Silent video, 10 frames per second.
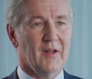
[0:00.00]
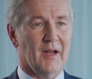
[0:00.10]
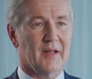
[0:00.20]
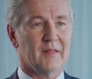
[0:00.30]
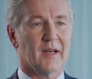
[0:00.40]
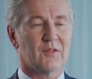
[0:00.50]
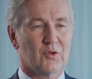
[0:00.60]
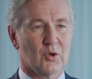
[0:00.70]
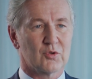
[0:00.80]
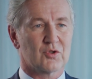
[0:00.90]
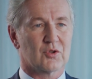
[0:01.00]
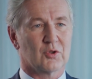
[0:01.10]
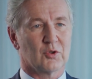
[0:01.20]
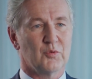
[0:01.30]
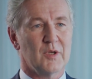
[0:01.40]
and that those
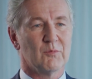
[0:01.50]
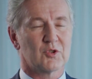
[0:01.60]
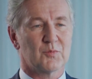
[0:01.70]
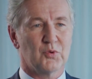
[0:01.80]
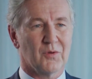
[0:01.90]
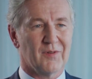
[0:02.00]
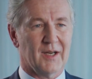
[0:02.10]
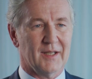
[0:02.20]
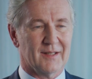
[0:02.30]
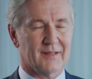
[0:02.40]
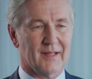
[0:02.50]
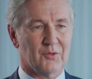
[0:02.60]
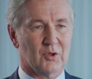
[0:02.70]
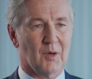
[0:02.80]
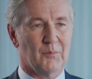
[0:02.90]
agreements provide that
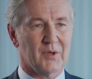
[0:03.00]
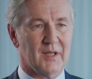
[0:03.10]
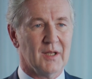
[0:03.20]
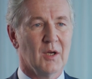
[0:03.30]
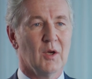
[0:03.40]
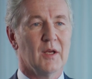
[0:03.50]
the company